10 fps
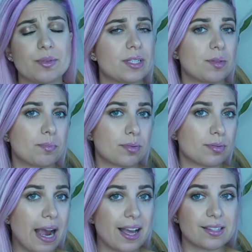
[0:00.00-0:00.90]
I was
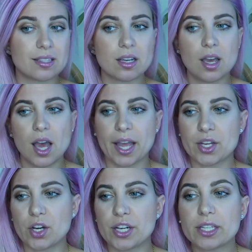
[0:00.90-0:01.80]
depressed. I
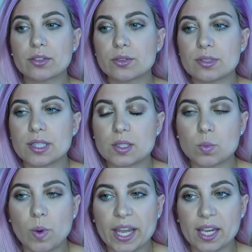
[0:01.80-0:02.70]
couldn't lose this
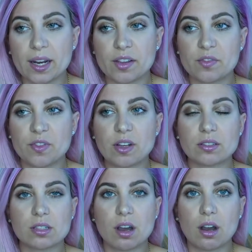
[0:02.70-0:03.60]
weight. I
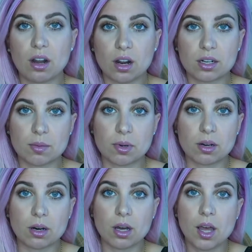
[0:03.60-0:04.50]
felt
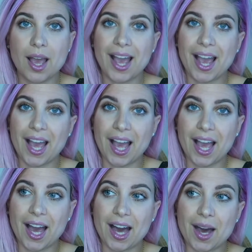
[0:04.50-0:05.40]
horrible.
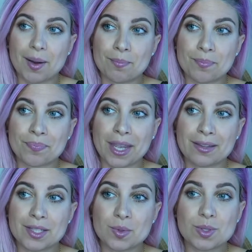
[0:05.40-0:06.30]

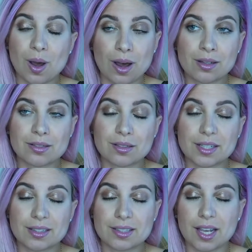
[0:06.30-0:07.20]
And this was all
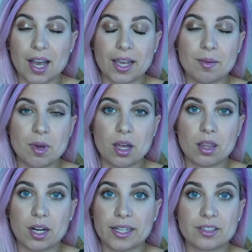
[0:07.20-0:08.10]
during the time
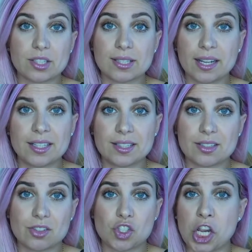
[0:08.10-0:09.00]
that I decided
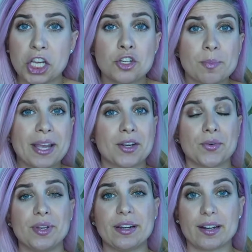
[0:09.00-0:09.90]
to change my
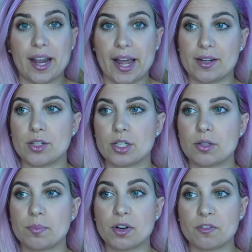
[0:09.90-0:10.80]
career and
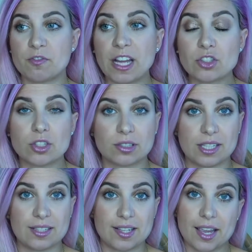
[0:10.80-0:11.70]

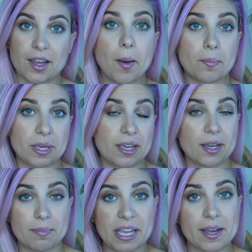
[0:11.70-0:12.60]
professionally take up
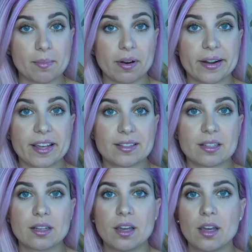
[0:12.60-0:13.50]
being a makeup artist.